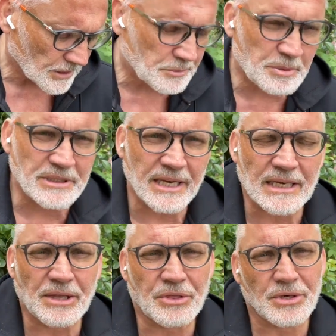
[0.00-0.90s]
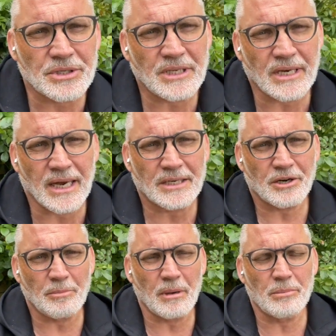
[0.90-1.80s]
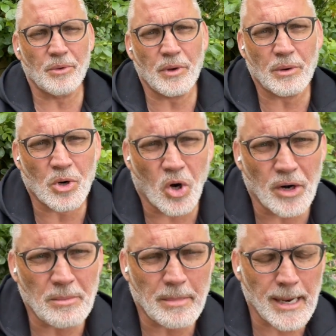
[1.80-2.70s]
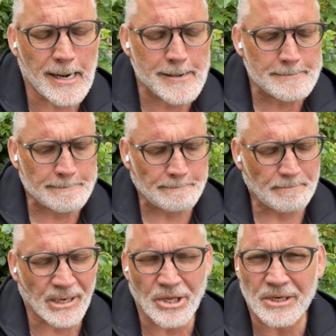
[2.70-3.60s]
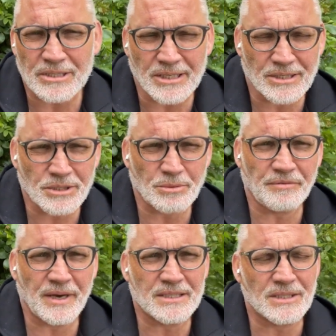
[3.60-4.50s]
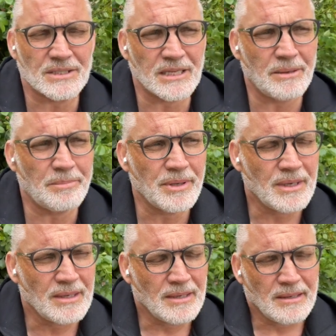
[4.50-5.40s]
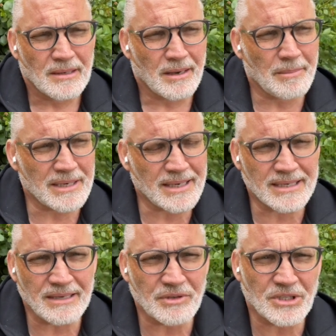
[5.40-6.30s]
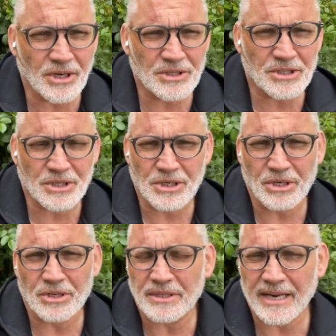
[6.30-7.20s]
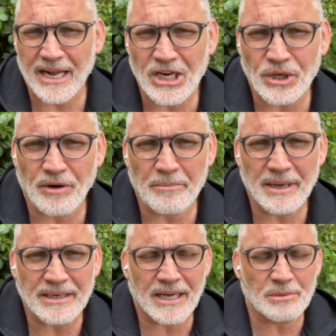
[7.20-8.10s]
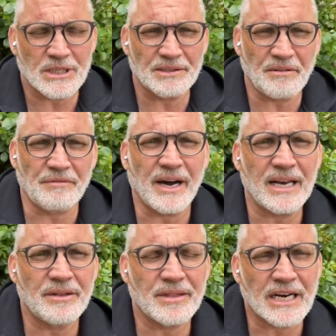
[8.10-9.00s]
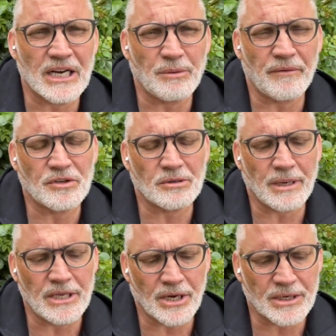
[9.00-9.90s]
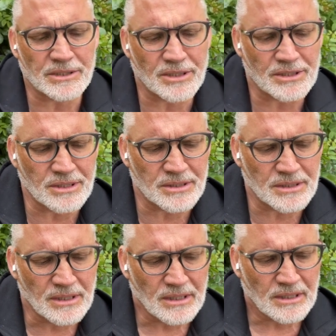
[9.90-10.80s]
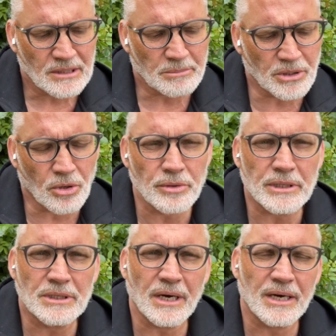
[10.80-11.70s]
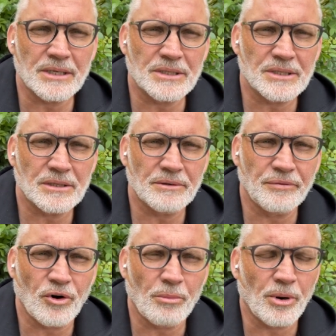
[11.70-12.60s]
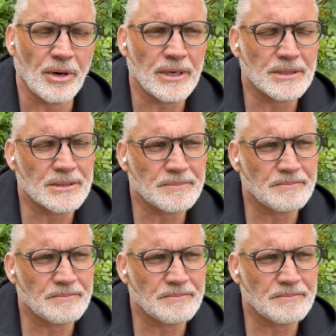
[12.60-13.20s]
this particular Thursday night, I remember we were all in bed my younger sisters were fast asleep. And my dad never touched the girls that I know of. My dad was never violent that I know of to my younger sisters, but only to us, the four boys,